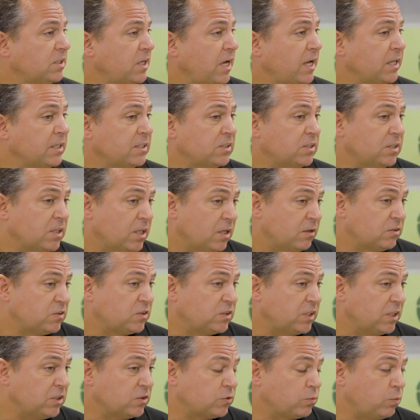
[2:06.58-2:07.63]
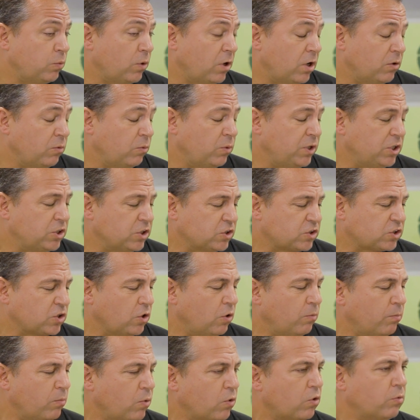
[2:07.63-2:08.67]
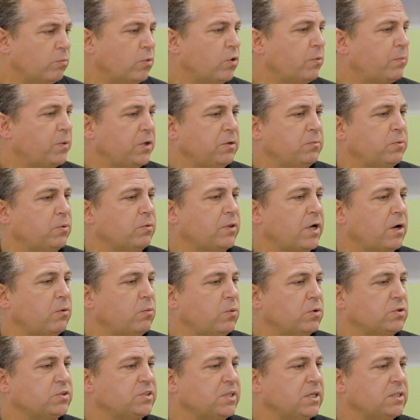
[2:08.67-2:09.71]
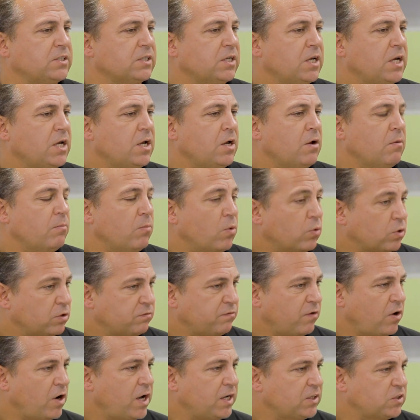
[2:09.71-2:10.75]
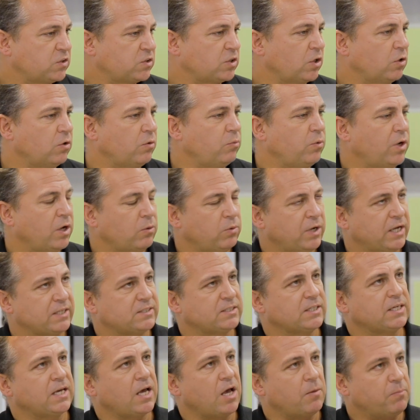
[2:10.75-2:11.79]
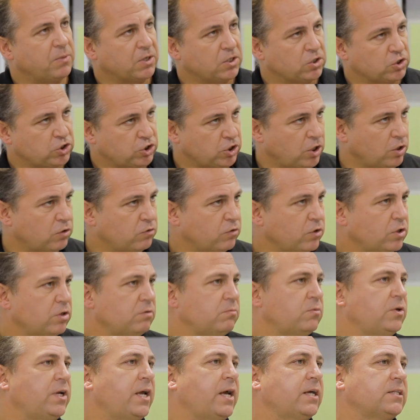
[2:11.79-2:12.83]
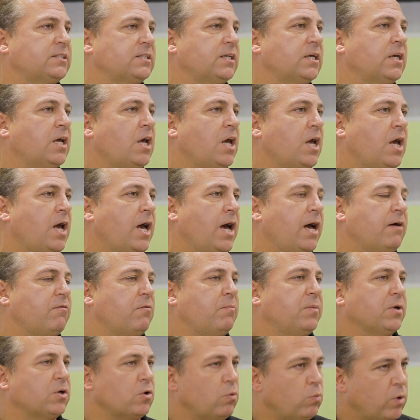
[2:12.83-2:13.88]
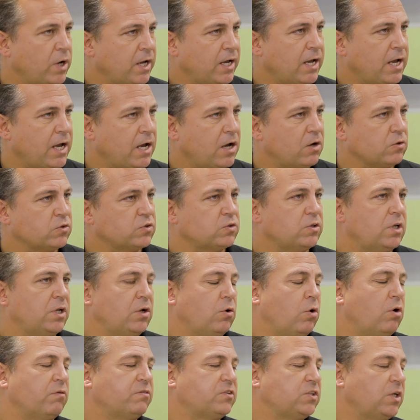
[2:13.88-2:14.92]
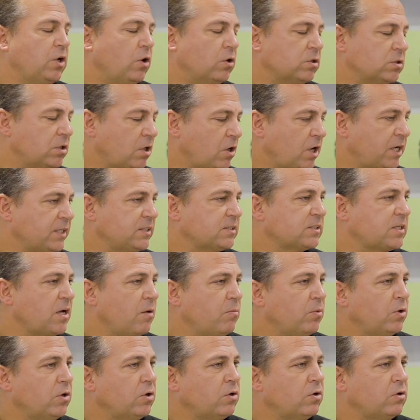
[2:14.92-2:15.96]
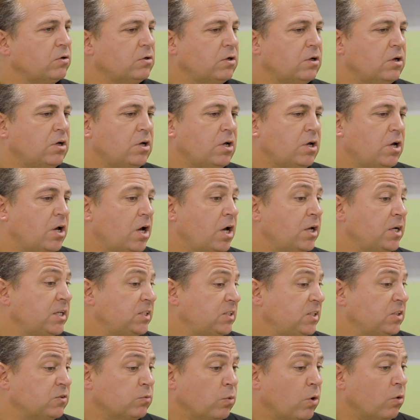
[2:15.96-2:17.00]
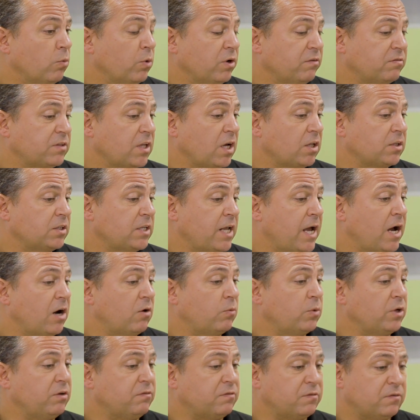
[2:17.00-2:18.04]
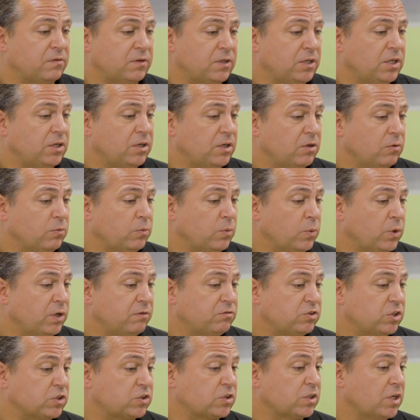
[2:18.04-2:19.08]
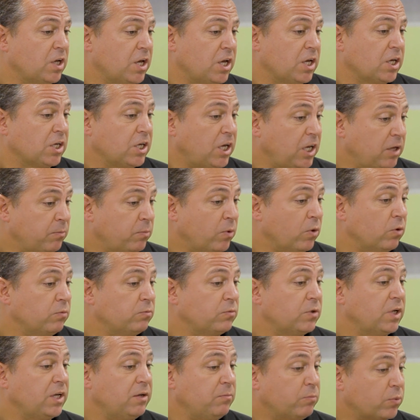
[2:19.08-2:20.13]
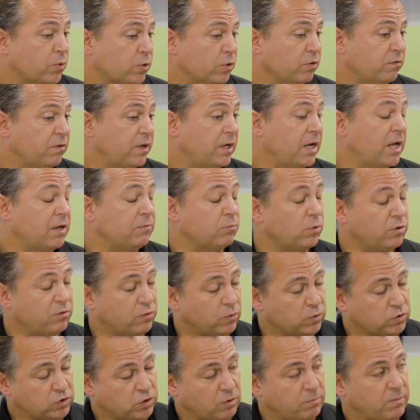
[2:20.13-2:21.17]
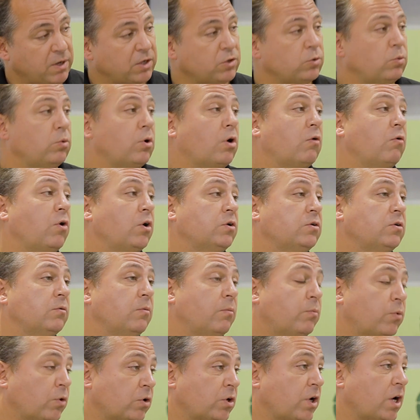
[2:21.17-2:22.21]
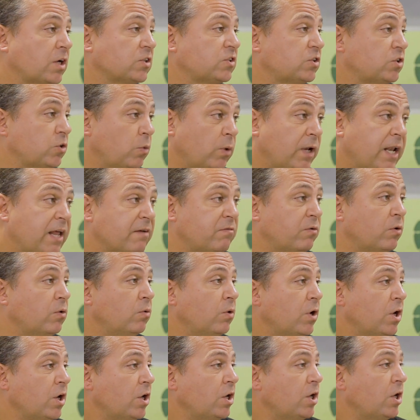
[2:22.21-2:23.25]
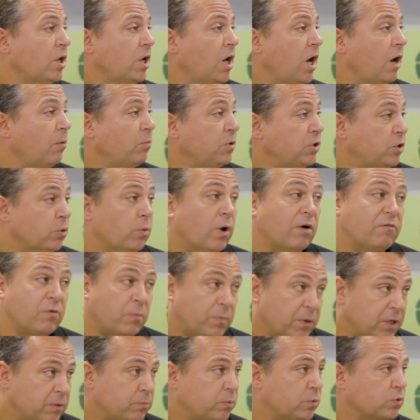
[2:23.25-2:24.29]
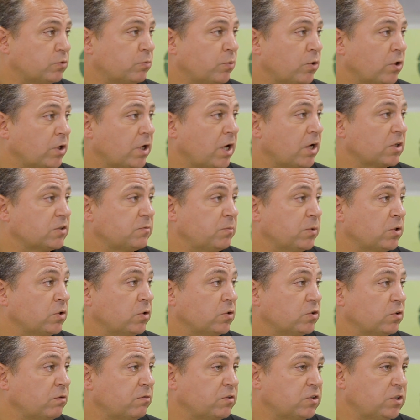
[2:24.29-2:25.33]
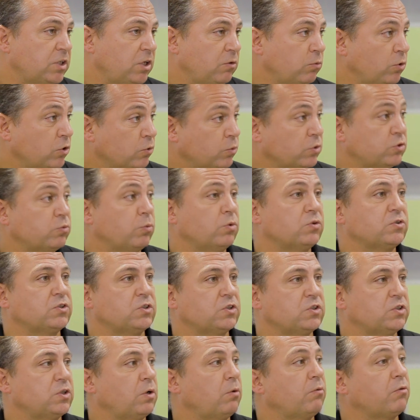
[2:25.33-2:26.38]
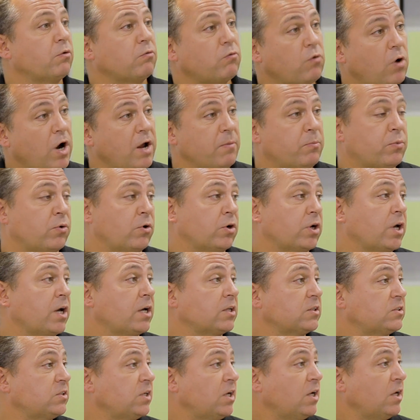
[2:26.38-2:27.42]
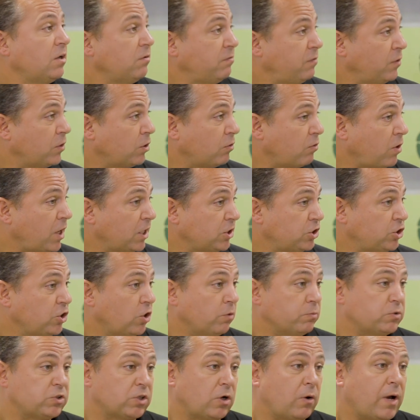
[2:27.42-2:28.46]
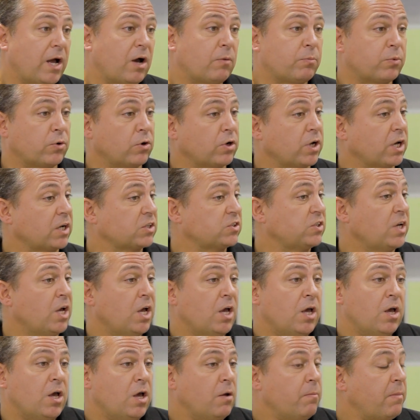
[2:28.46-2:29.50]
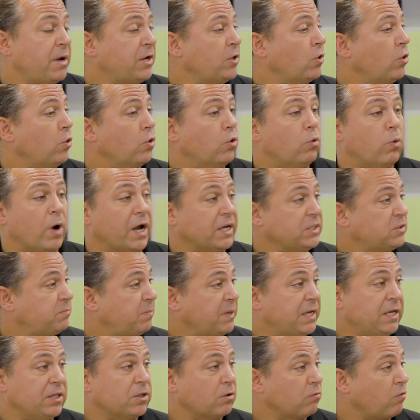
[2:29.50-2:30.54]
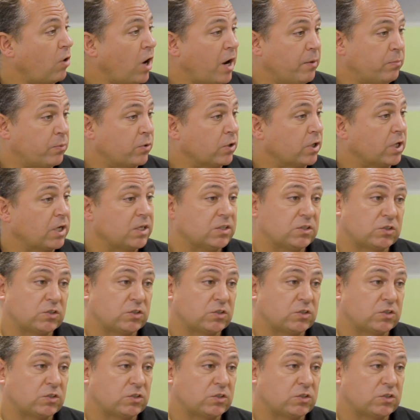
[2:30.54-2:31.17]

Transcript: And since we just got more and more people that wanted more advice. So we had to get a bigger showroom, we had to have a bigger warehouse. Now, obviously, online's come along. And this is what we've done now. We've, we've just keep on improving and we've also made all our own products to a level and we do other people's products because obviously we always want to sell the right product for the right job. So our products may not always be the right product.